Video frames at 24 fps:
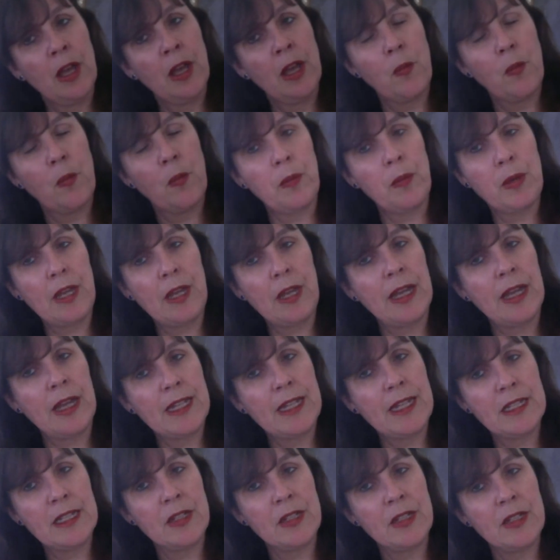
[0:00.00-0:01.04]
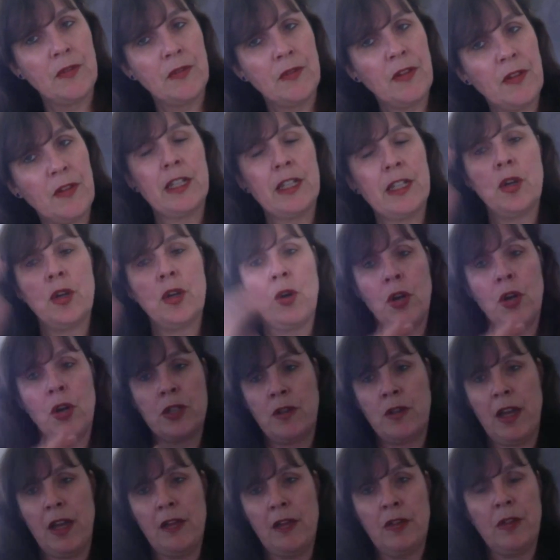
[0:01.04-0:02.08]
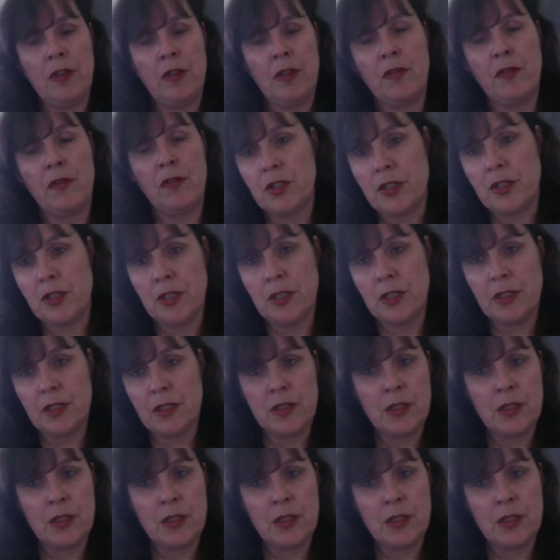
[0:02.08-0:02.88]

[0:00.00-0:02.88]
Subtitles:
where we identified core driving forces.